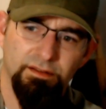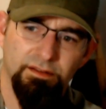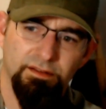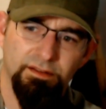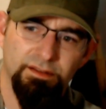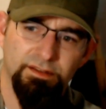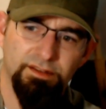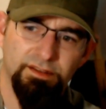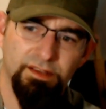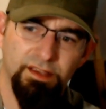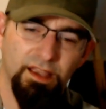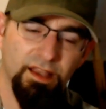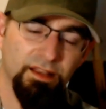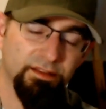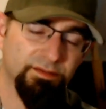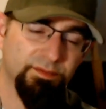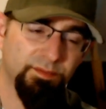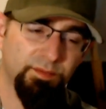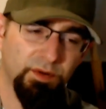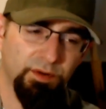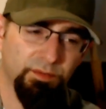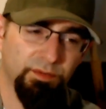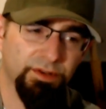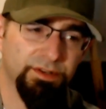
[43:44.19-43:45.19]
It's
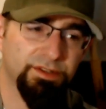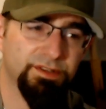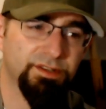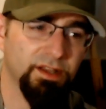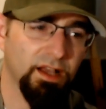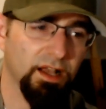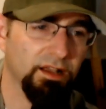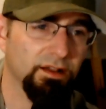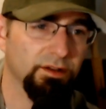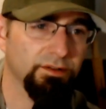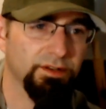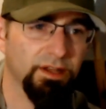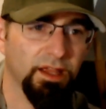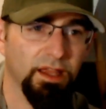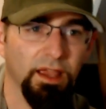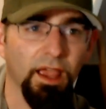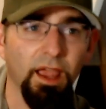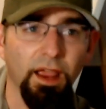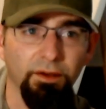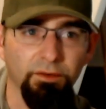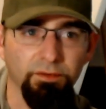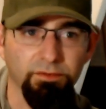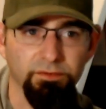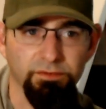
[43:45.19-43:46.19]
pretty much taco day
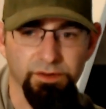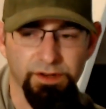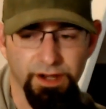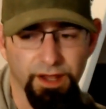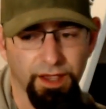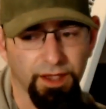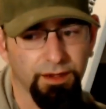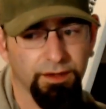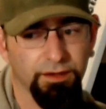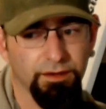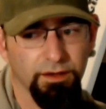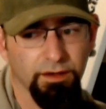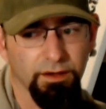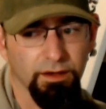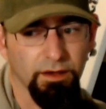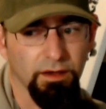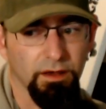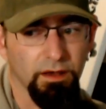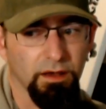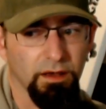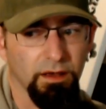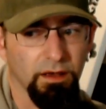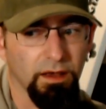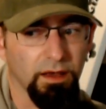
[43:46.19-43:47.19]
every day.
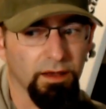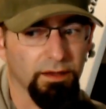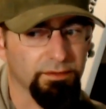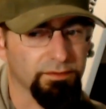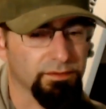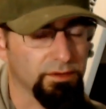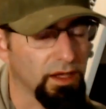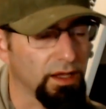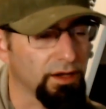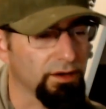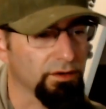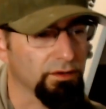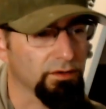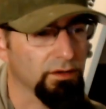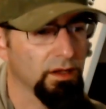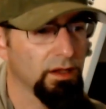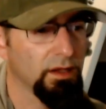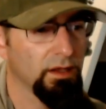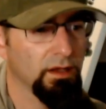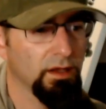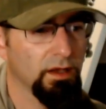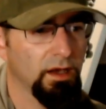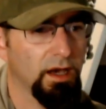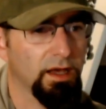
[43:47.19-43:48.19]
I
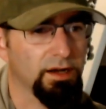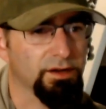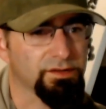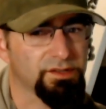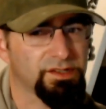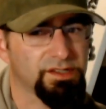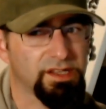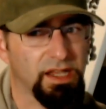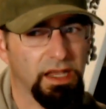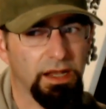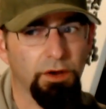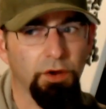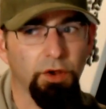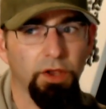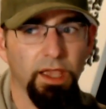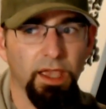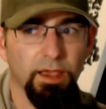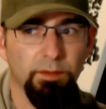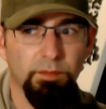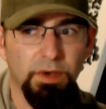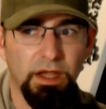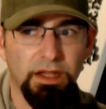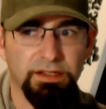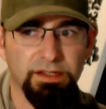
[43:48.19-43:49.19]
don't
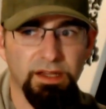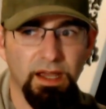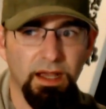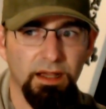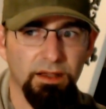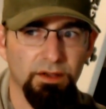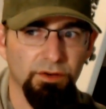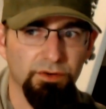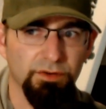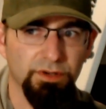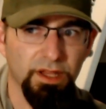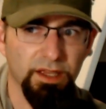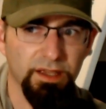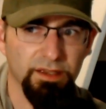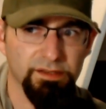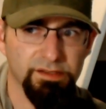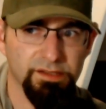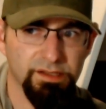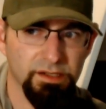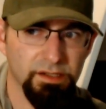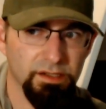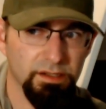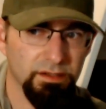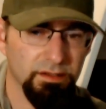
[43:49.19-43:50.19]
segregate my taco
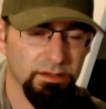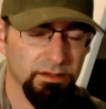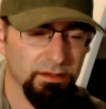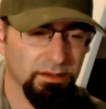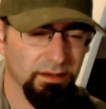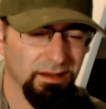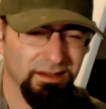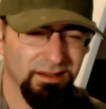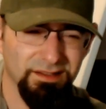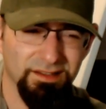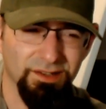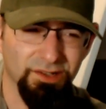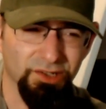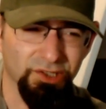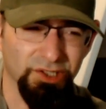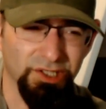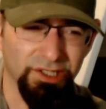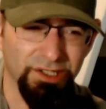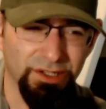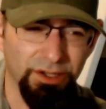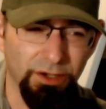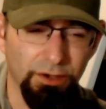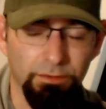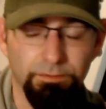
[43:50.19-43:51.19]
days. I
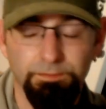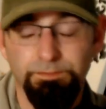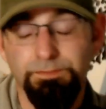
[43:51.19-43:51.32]
certainly don't.